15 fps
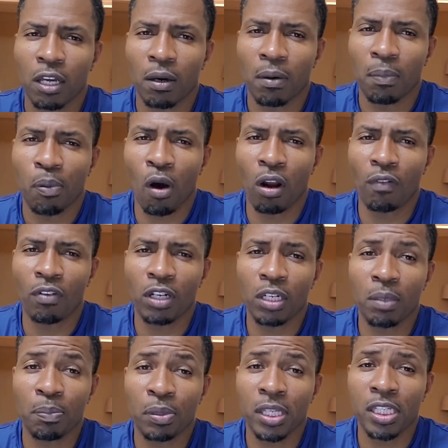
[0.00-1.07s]
part of a good
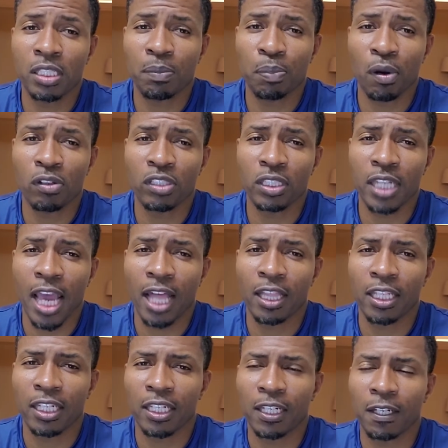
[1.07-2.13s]
pleasing
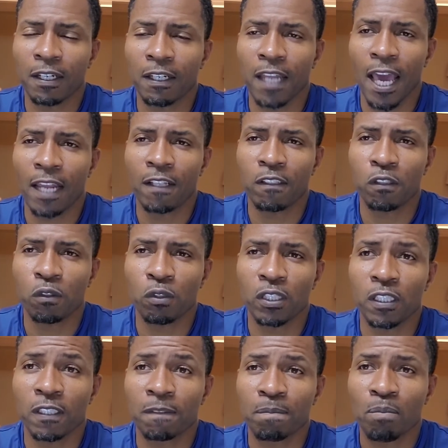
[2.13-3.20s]
personality and a good attitude
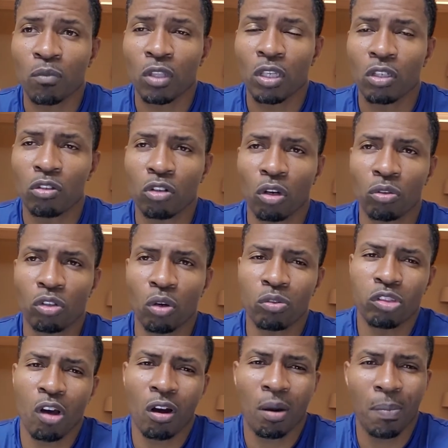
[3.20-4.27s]
is, don't
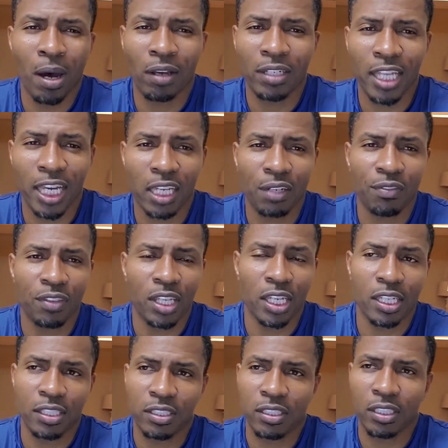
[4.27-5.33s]
talk about negative
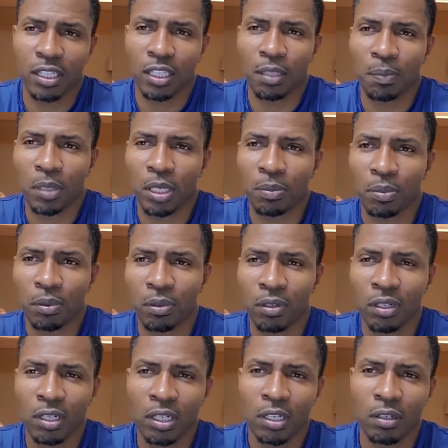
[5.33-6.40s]
things to other people,
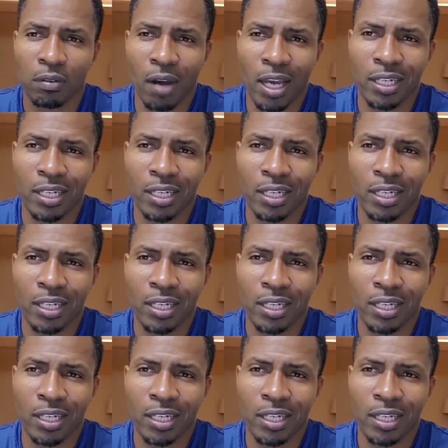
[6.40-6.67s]
right?